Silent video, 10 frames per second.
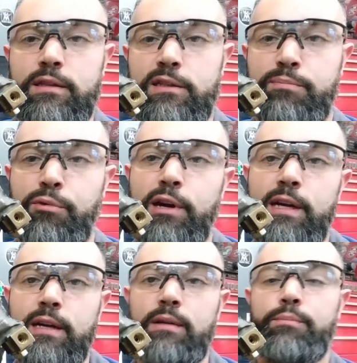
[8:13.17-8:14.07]
the
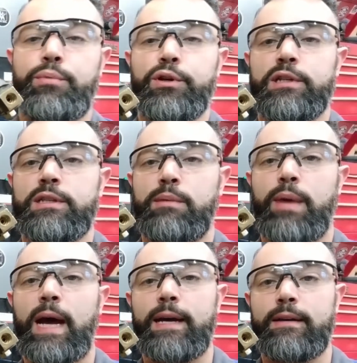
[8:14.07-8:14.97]
spring pushes it
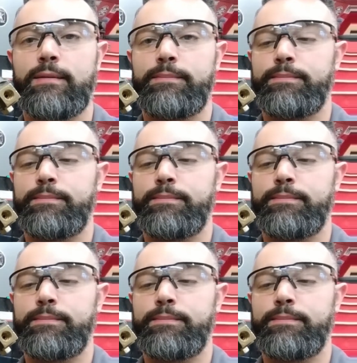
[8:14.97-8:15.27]
back.